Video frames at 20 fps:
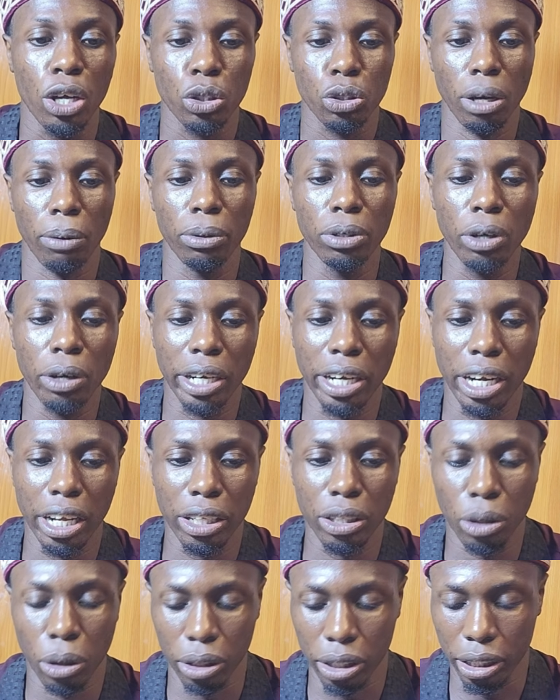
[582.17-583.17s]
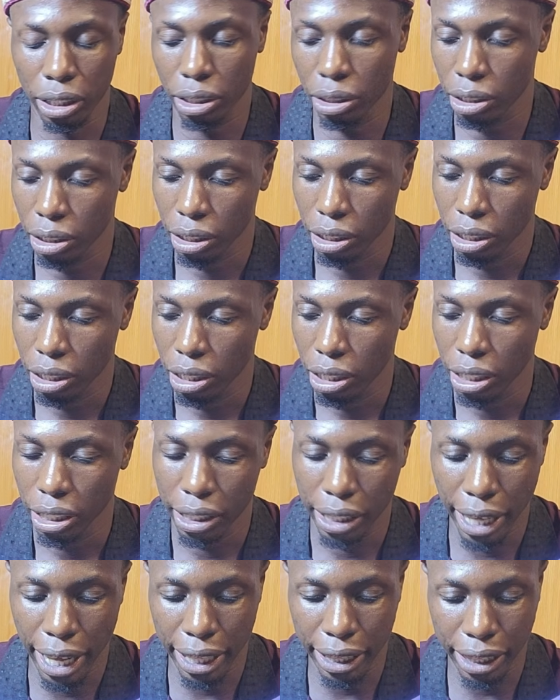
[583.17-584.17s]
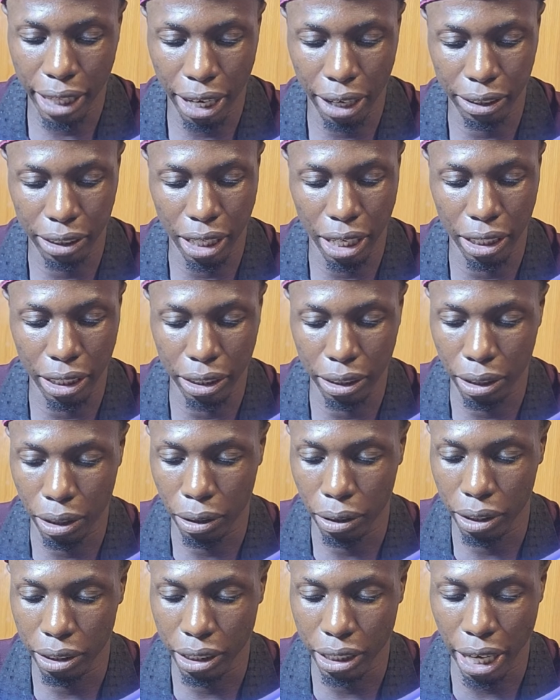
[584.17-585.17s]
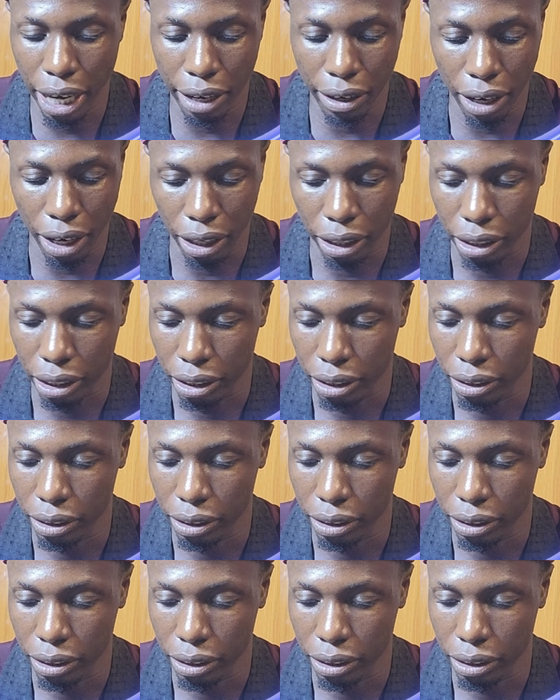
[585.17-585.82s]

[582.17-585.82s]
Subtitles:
So I'm going to click on 10,000 naira